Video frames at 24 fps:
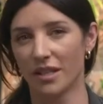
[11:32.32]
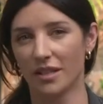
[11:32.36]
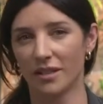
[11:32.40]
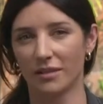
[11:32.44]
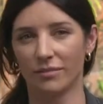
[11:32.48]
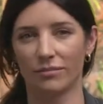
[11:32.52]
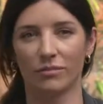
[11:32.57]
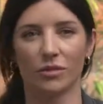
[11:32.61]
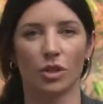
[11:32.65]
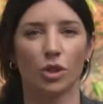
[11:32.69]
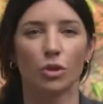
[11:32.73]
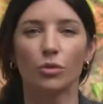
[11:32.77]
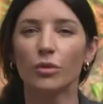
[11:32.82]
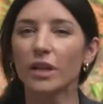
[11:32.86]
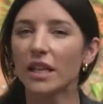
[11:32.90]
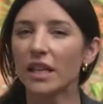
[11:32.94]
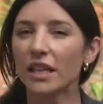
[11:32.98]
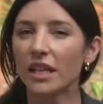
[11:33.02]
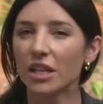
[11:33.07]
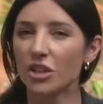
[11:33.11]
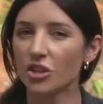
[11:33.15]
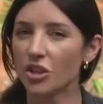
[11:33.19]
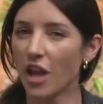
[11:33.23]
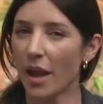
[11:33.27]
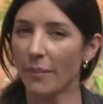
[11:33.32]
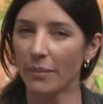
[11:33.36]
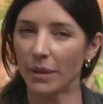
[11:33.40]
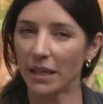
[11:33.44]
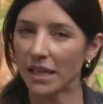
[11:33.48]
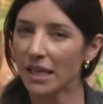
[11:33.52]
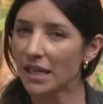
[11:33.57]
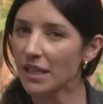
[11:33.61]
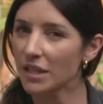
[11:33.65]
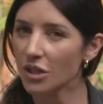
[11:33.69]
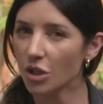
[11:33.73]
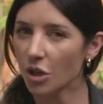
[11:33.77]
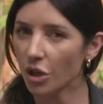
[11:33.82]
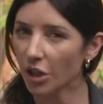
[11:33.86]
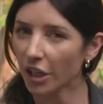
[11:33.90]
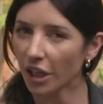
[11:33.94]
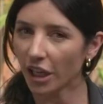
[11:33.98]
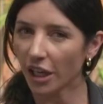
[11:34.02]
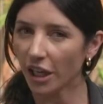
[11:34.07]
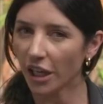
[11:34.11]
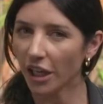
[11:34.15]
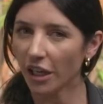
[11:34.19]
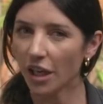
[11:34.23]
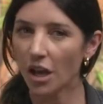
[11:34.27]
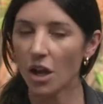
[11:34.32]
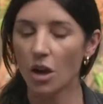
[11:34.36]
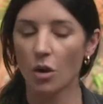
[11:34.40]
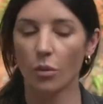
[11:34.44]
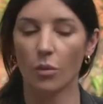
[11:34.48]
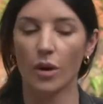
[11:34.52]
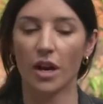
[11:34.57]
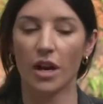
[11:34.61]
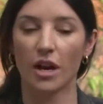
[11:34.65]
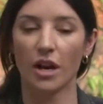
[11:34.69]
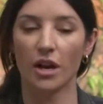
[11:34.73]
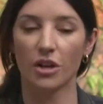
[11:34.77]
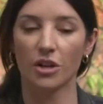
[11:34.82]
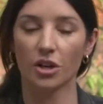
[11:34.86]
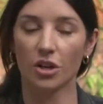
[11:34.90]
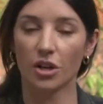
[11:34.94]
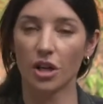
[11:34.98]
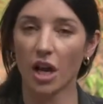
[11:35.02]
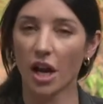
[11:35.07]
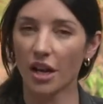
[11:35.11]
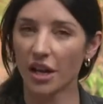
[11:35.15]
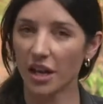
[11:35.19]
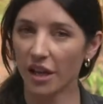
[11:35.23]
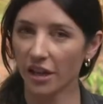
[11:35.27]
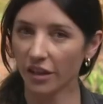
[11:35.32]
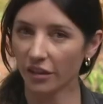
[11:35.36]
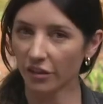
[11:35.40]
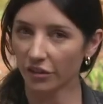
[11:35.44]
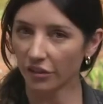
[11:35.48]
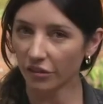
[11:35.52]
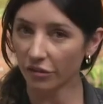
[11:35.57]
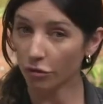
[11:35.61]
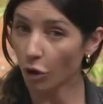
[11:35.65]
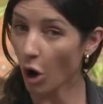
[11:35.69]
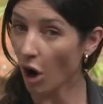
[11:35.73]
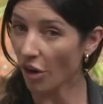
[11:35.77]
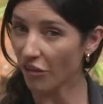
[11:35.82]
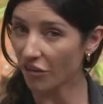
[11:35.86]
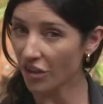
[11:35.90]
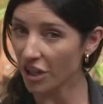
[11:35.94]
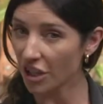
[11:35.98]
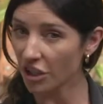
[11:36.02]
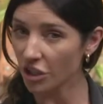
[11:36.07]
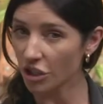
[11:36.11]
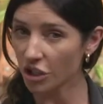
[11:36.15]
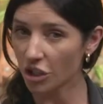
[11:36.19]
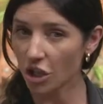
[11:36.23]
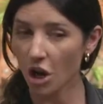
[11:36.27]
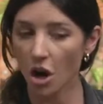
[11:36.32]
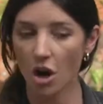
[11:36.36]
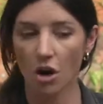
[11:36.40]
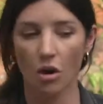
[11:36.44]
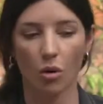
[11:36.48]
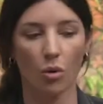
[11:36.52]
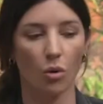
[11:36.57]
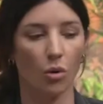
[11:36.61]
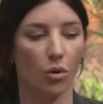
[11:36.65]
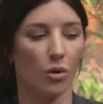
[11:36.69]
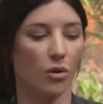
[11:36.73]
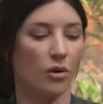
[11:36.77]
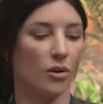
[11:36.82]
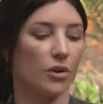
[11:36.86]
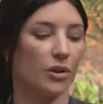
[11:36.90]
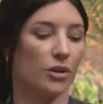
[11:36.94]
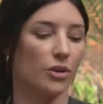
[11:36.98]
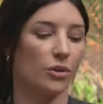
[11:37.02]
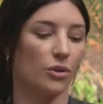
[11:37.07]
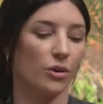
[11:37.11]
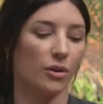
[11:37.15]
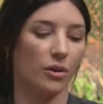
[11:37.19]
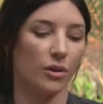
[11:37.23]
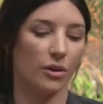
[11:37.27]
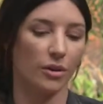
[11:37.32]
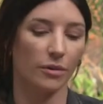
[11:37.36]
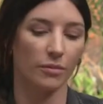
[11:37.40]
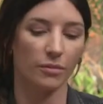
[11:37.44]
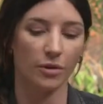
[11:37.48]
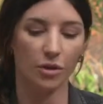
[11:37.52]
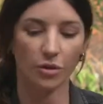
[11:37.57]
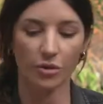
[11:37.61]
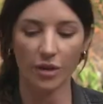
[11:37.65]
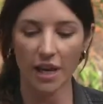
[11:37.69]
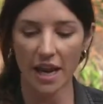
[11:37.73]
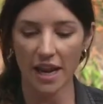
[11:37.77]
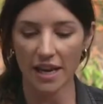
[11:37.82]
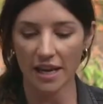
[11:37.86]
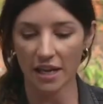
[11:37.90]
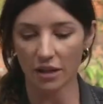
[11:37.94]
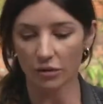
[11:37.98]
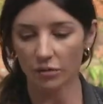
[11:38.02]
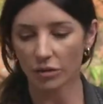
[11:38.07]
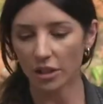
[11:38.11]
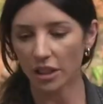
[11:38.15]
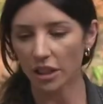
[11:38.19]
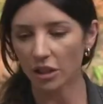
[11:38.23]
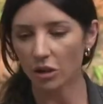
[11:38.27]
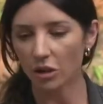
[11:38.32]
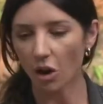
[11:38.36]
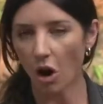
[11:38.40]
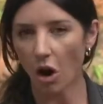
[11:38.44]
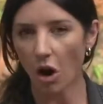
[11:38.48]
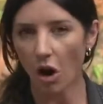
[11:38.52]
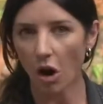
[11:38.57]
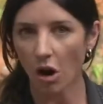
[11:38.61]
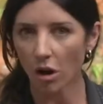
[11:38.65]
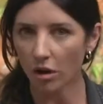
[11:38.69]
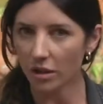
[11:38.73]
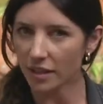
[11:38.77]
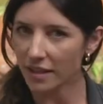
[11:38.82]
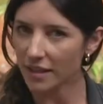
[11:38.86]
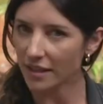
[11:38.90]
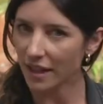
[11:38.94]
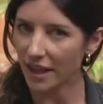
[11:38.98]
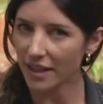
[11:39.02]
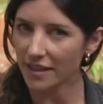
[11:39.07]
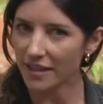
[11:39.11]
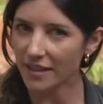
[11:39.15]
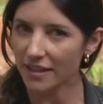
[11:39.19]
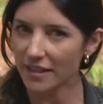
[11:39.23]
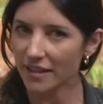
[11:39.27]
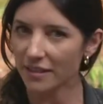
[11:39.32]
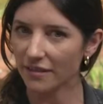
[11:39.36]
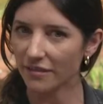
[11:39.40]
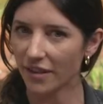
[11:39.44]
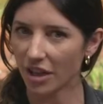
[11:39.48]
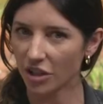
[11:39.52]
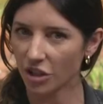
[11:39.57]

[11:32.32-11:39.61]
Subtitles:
in Korean and Japanese cooking where you're cutting raw fish or you're creating really long slices in